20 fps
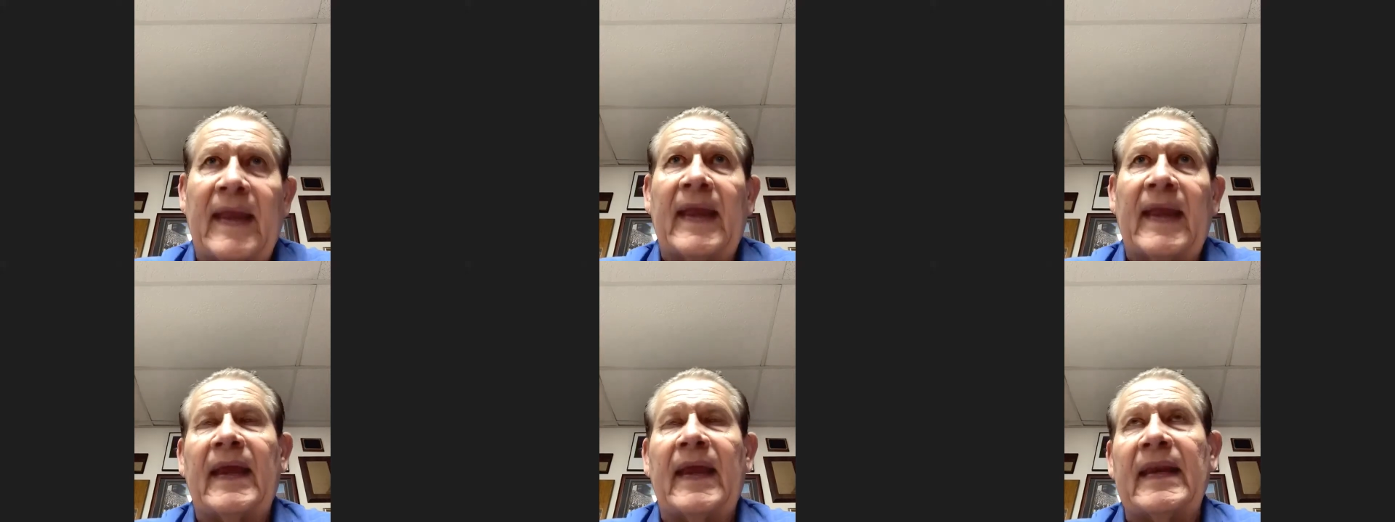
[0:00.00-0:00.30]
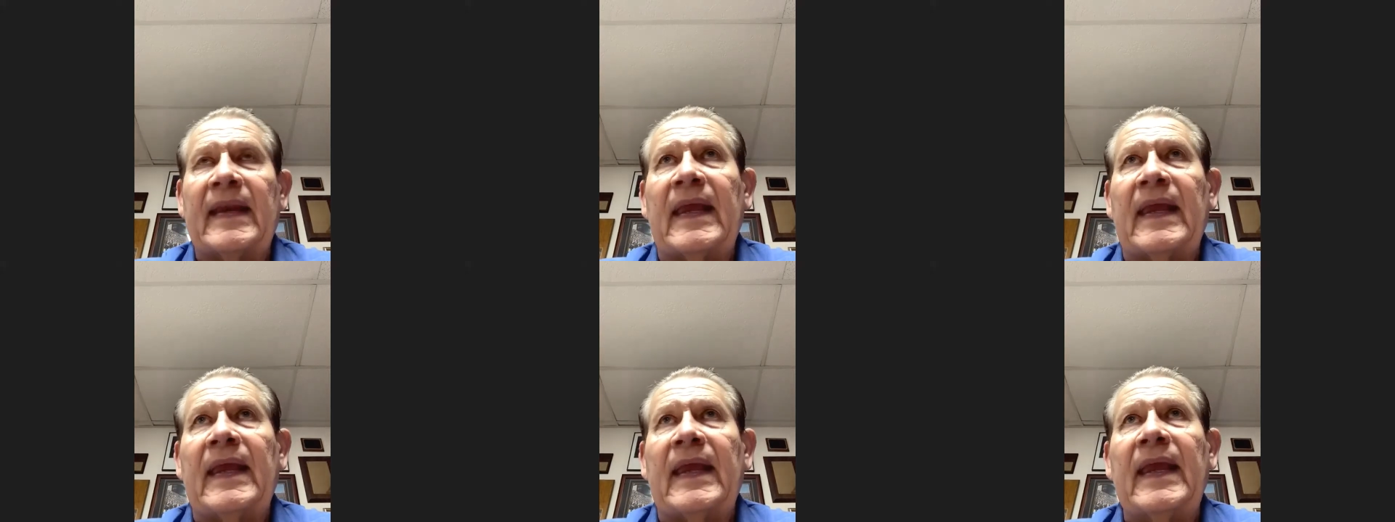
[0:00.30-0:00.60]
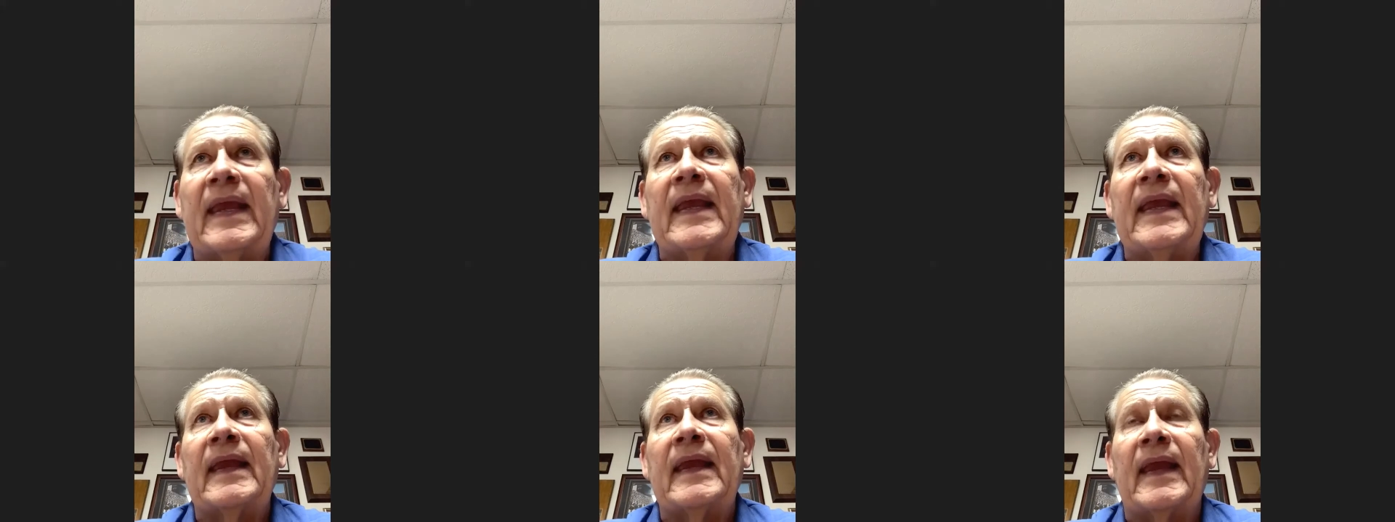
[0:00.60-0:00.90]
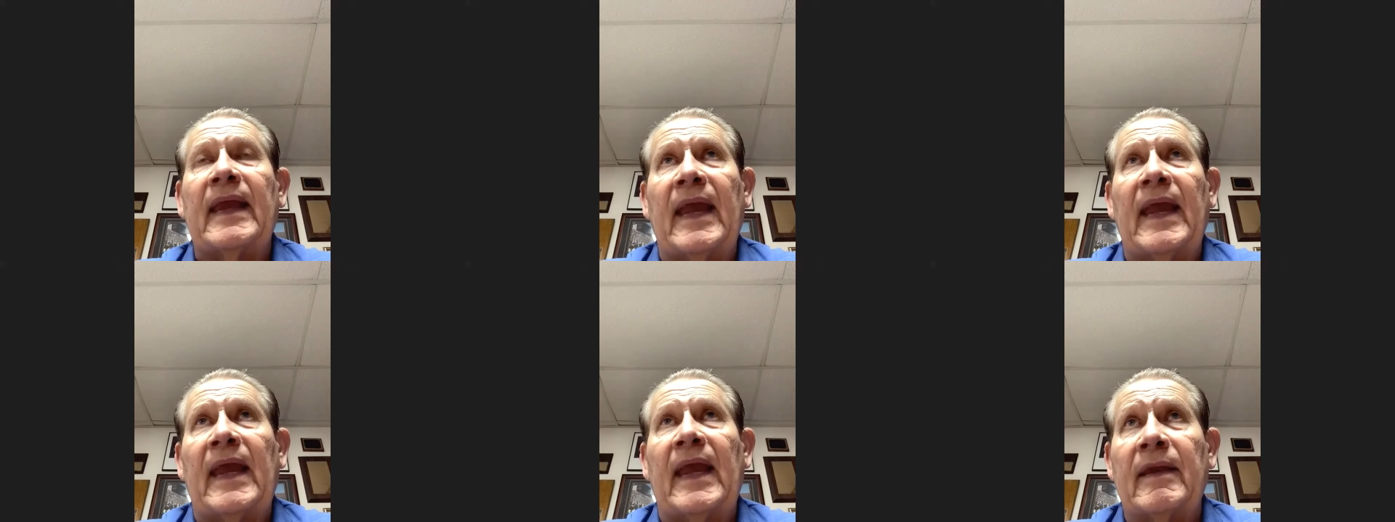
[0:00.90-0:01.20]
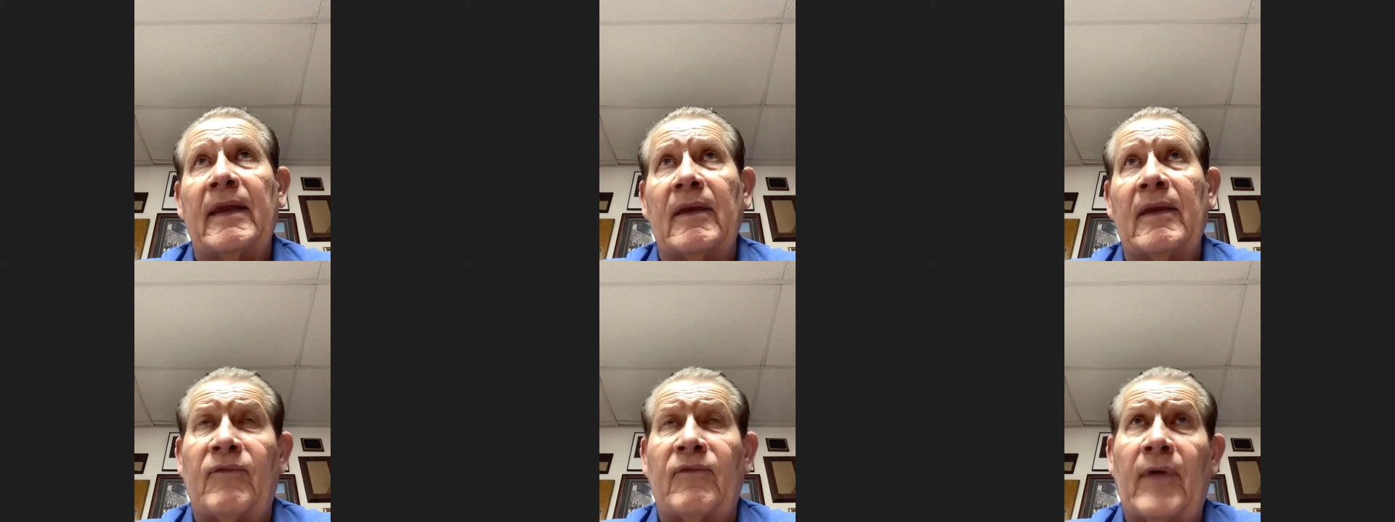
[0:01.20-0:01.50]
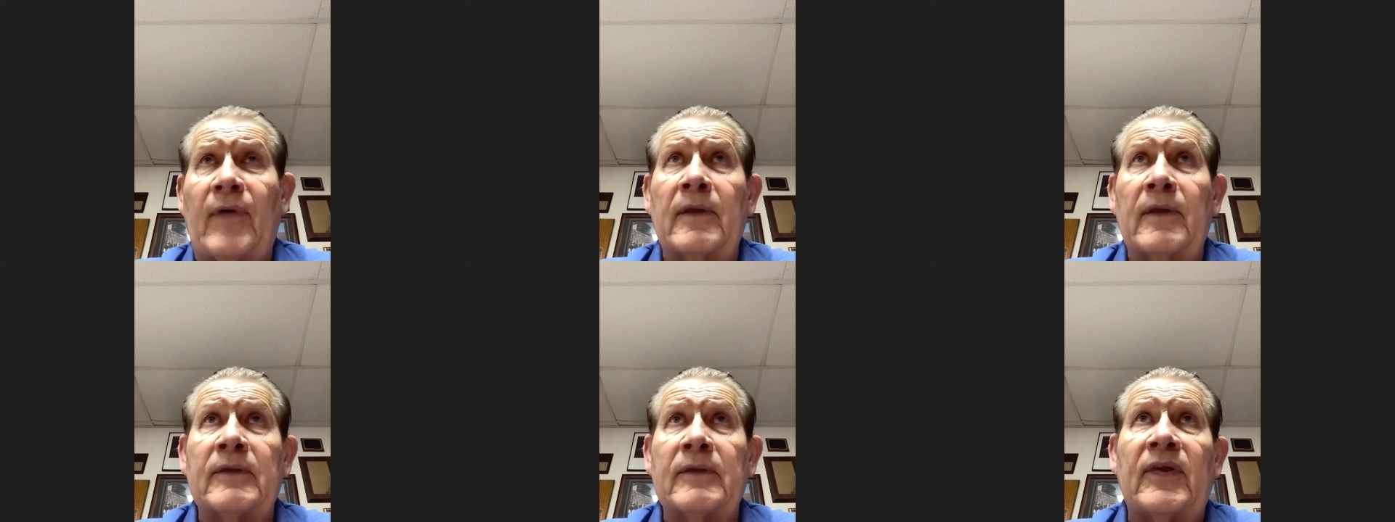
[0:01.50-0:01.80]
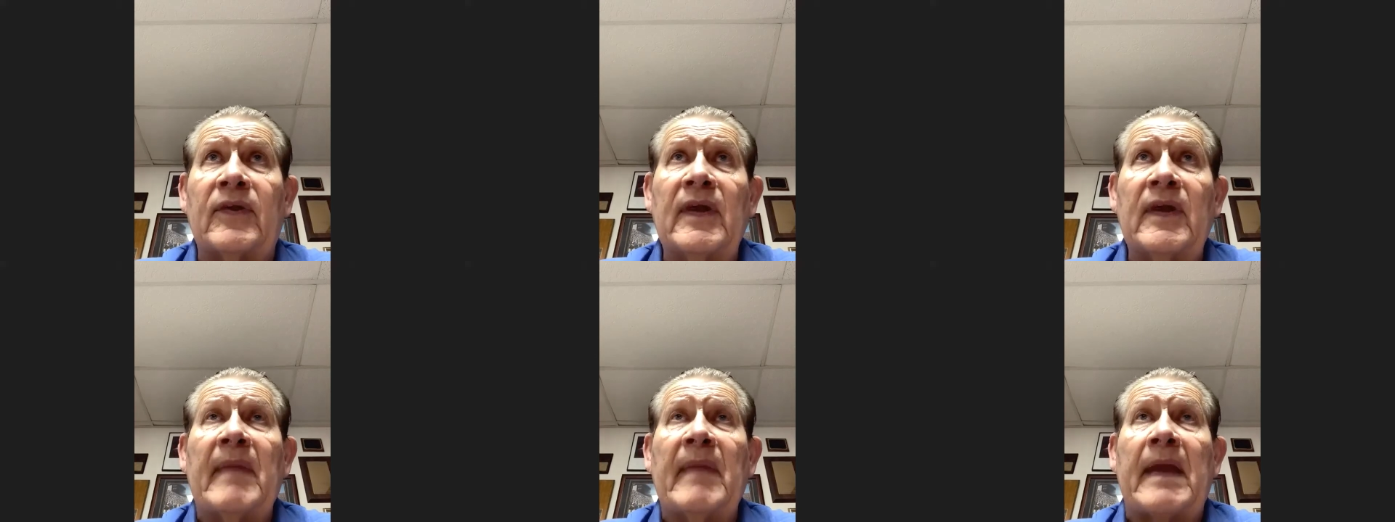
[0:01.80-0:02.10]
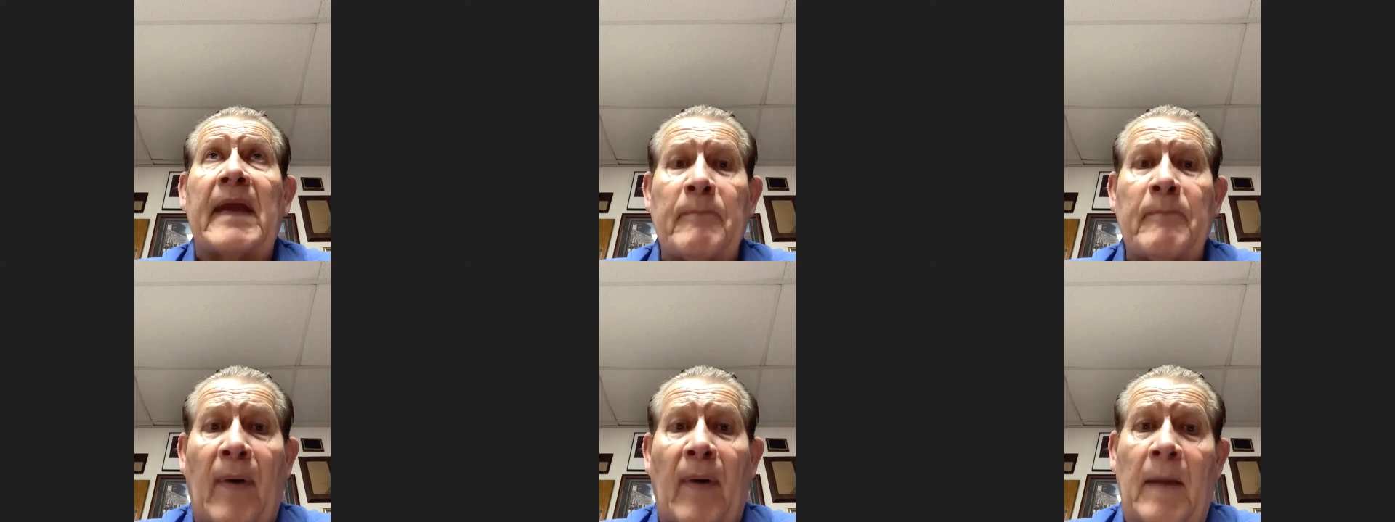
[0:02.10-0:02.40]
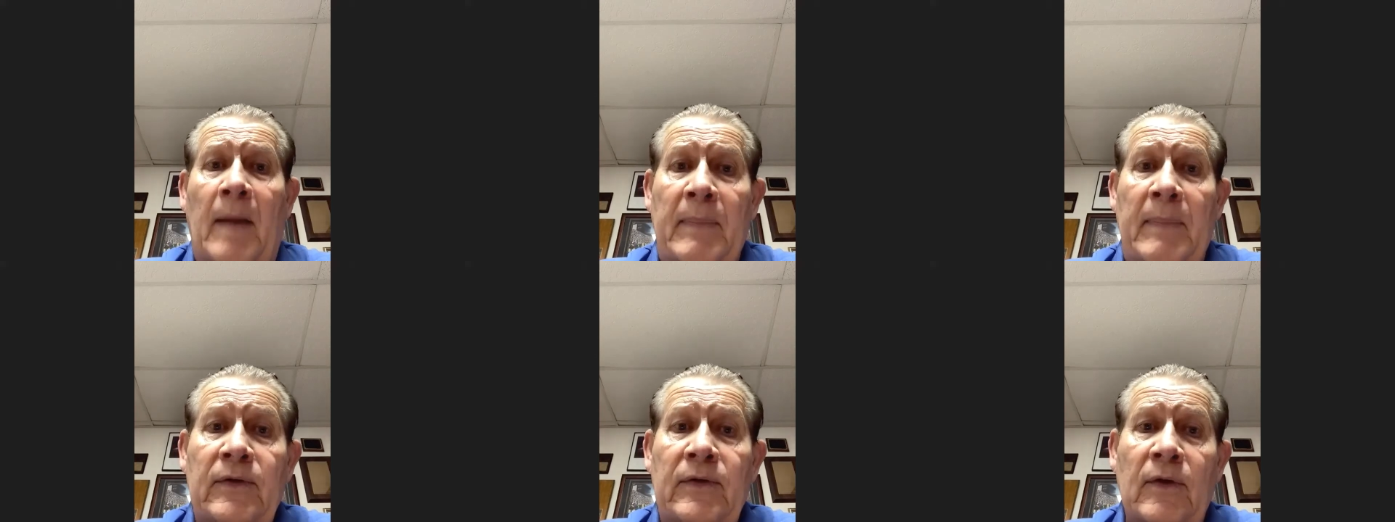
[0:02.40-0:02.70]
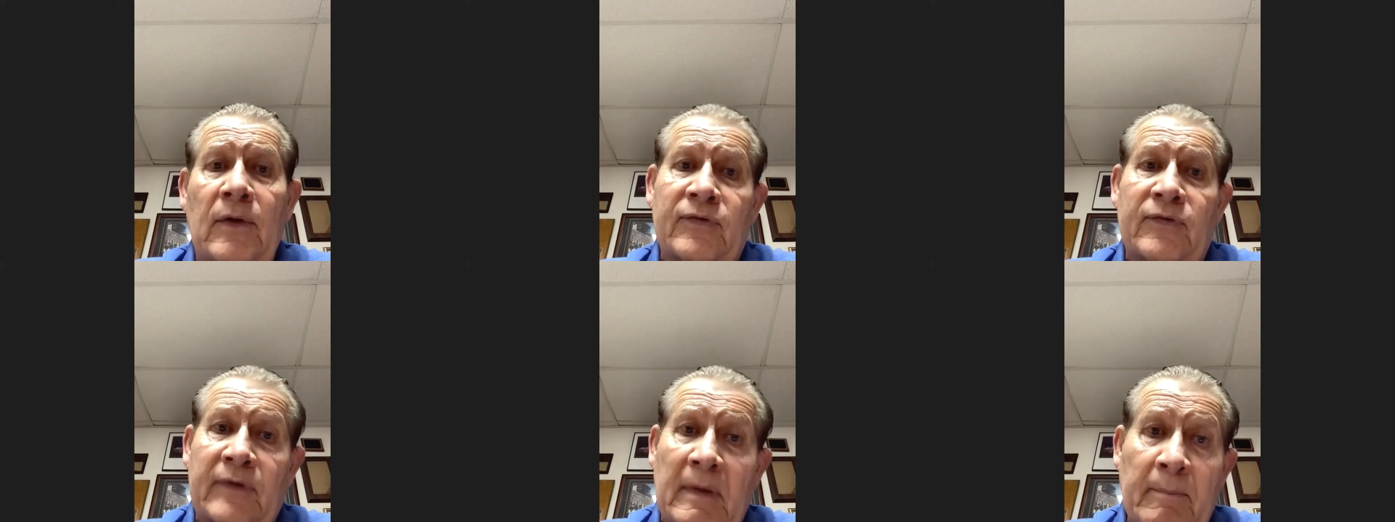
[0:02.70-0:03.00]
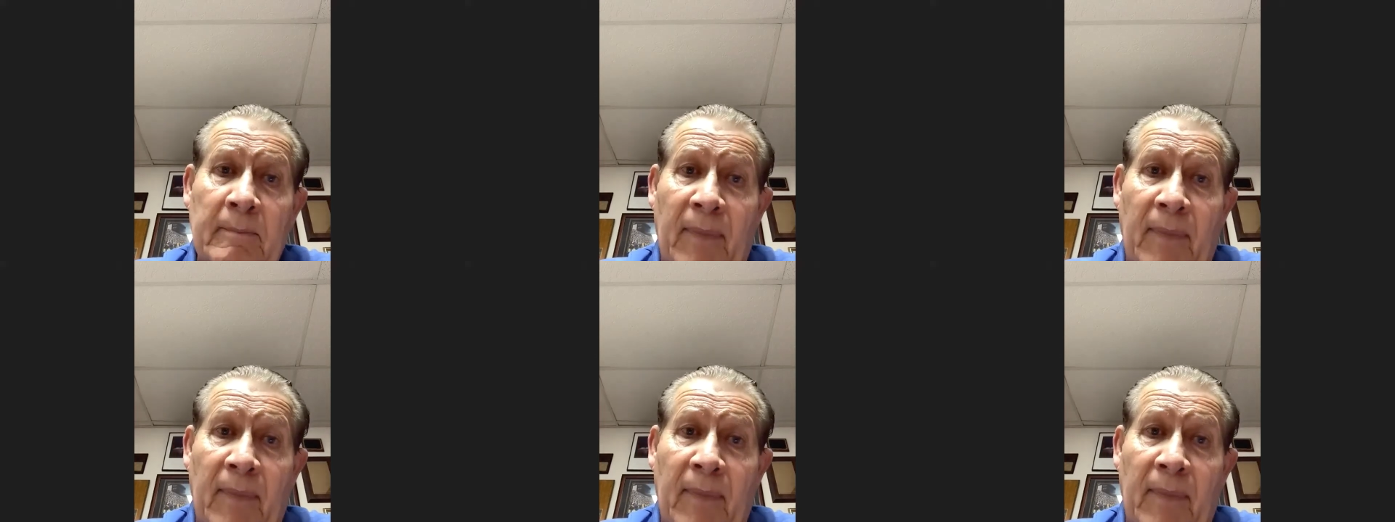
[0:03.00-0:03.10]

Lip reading: and he and a fellow teammate, Bobby Houston.